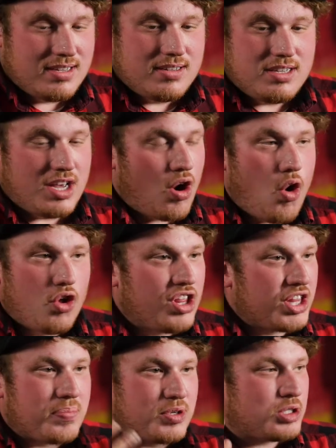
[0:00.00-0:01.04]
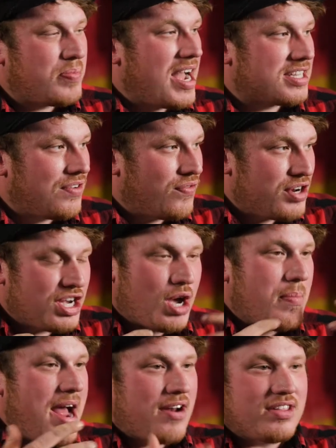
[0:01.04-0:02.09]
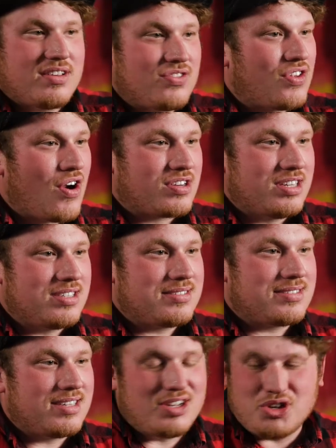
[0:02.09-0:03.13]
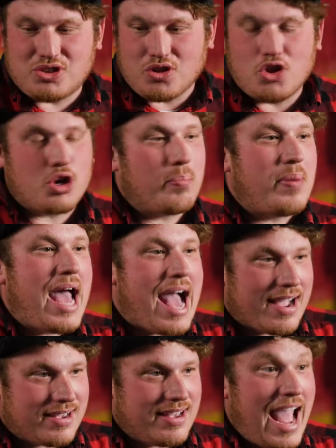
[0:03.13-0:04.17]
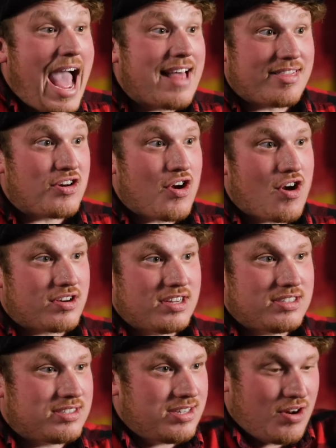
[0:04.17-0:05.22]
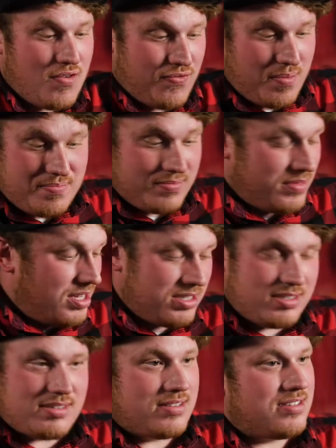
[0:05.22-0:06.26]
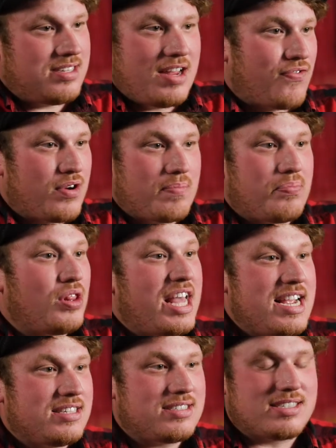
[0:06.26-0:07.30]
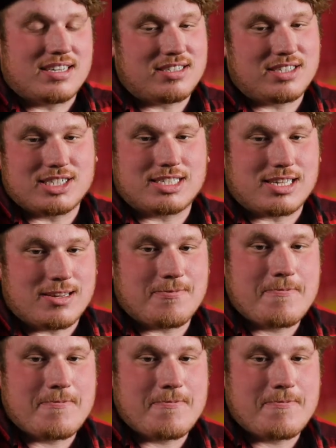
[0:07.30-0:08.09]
you get a whole nother perspective when you come out of this darkness, and you get to look back at the darkness, you know, from this different place, and it's just,